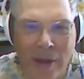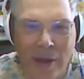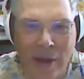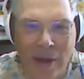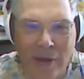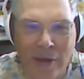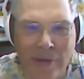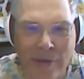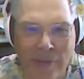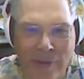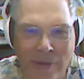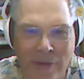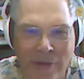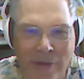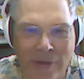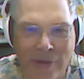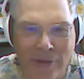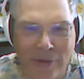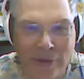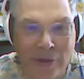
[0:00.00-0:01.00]
and she wants
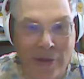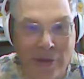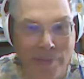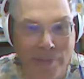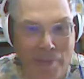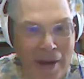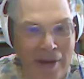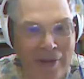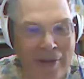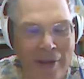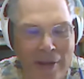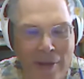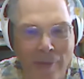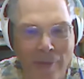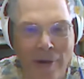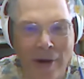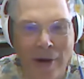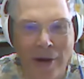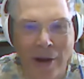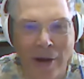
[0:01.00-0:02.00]
so she basically
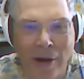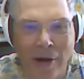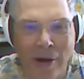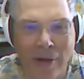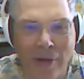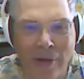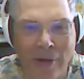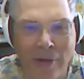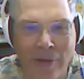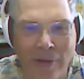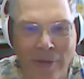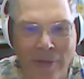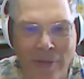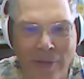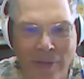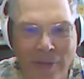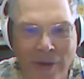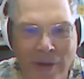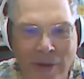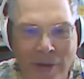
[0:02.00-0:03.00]
wanted a cartoon
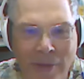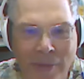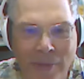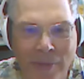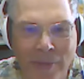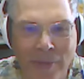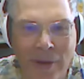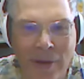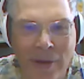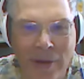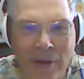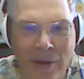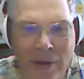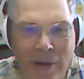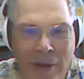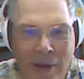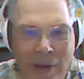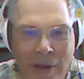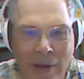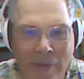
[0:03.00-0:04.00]

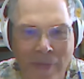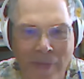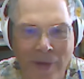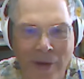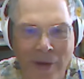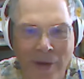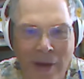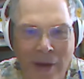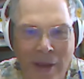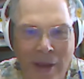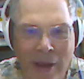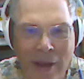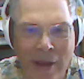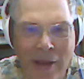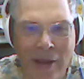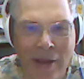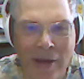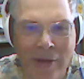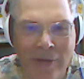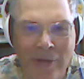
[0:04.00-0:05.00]
very very uh,
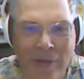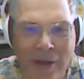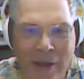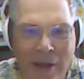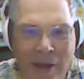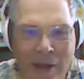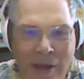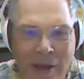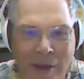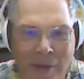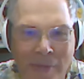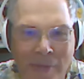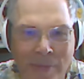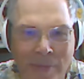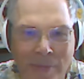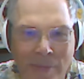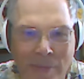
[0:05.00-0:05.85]
let's see um,